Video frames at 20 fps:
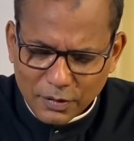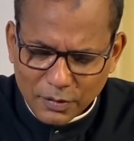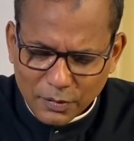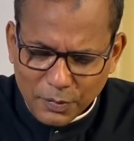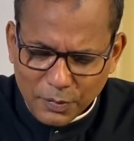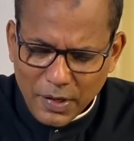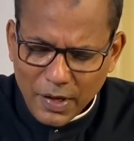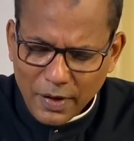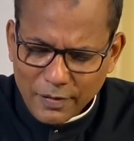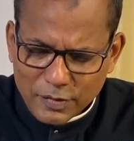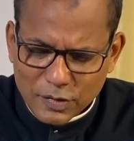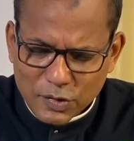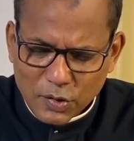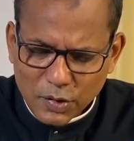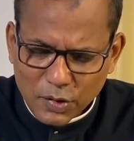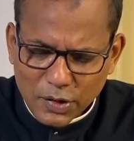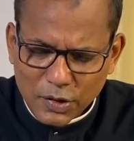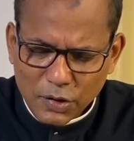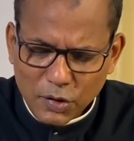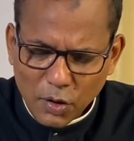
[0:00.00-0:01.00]
we have
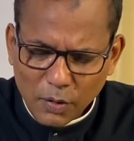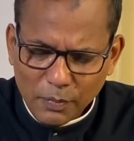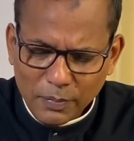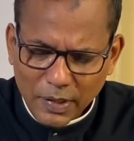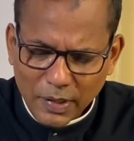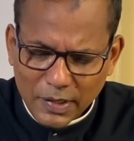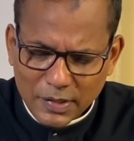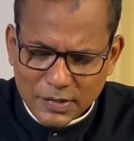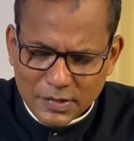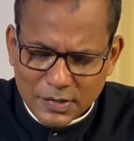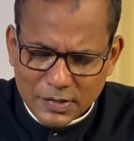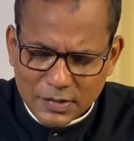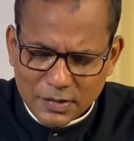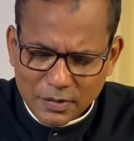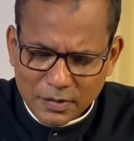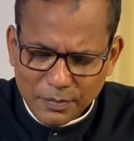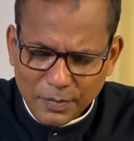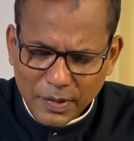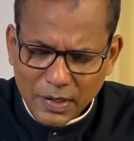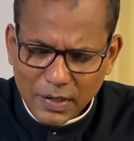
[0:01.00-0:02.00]
stood in your place,
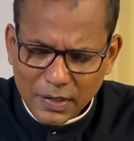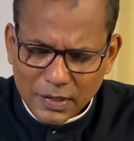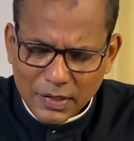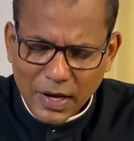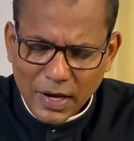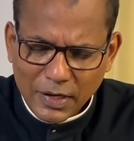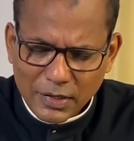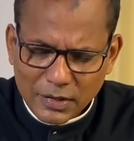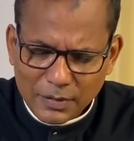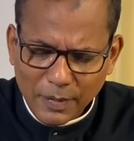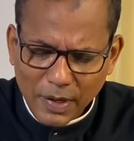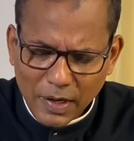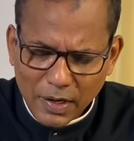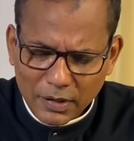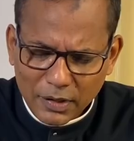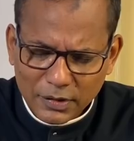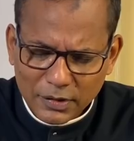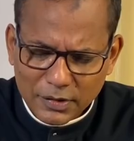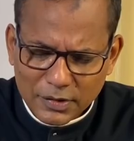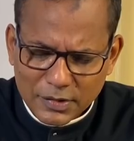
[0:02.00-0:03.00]
being attacked by
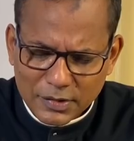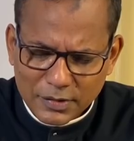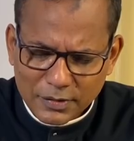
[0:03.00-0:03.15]
others.